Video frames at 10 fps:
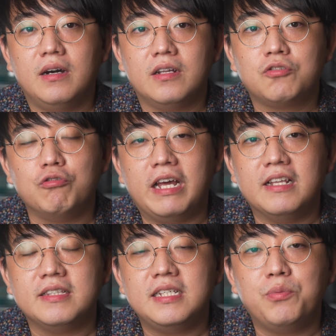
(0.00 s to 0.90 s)

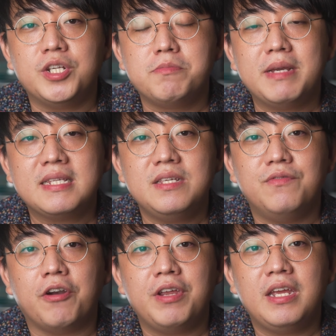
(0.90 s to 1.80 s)
tonality, which makes it
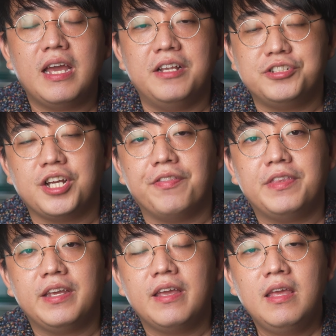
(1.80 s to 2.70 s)
very
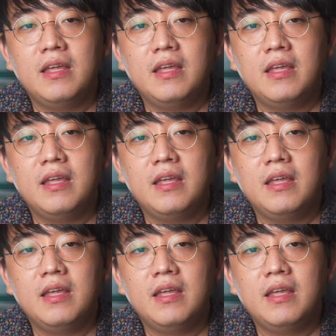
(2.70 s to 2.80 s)
enchanting.